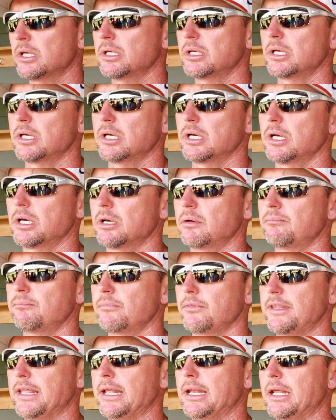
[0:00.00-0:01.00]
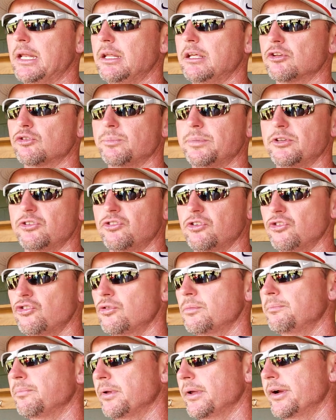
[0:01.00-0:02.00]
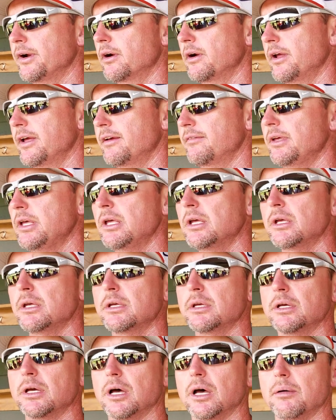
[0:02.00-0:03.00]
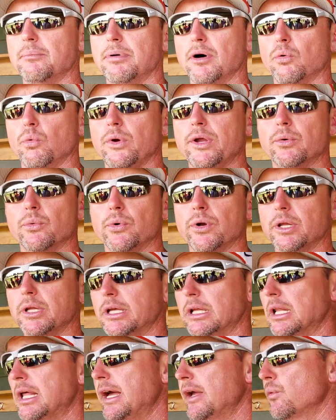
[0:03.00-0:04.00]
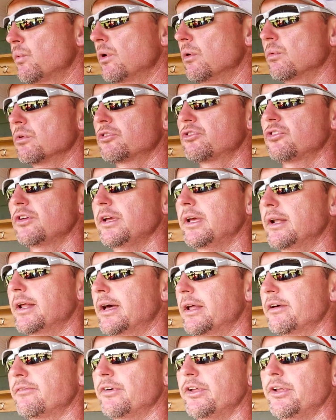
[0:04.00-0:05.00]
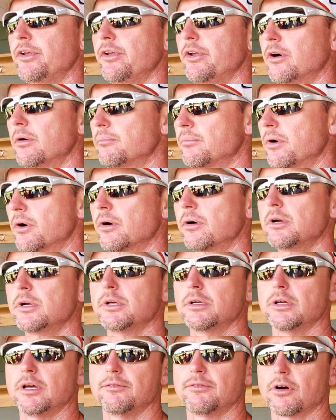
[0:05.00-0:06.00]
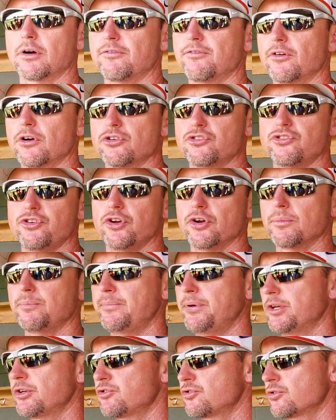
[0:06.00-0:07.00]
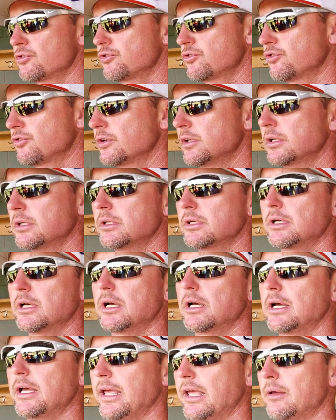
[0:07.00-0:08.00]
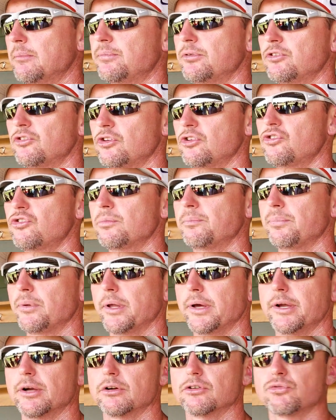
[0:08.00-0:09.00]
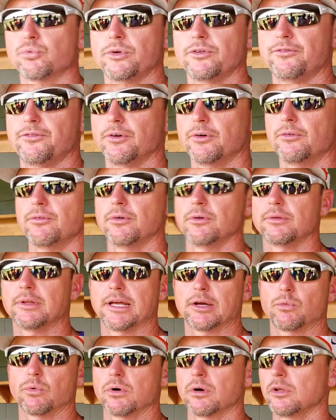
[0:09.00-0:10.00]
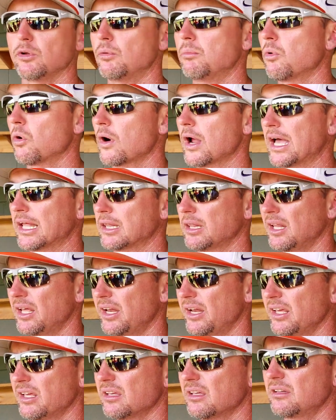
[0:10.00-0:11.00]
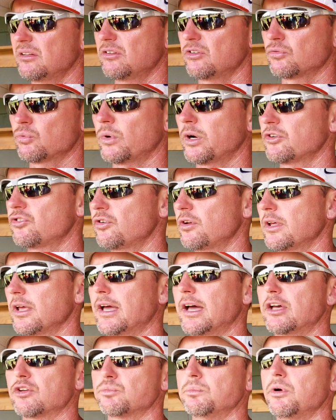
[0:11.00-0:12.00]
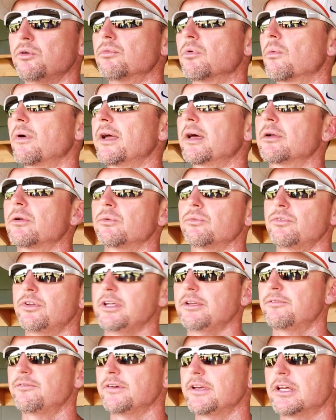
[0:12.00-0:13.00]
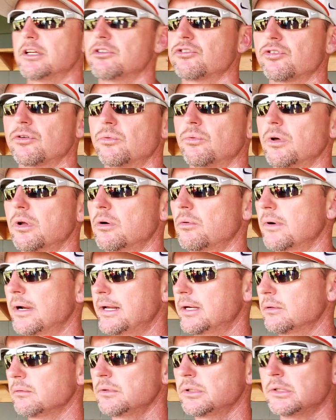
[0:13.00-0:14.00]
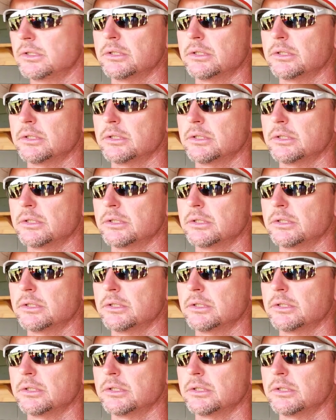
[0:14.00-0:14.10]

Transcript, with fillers: um, than it is position player heavy. Uh, but we really like what we're seeing out of a number of our first year pitchers uh, and position players, we feel like we're a little more athletic. Just watching the guys move around on defense and run around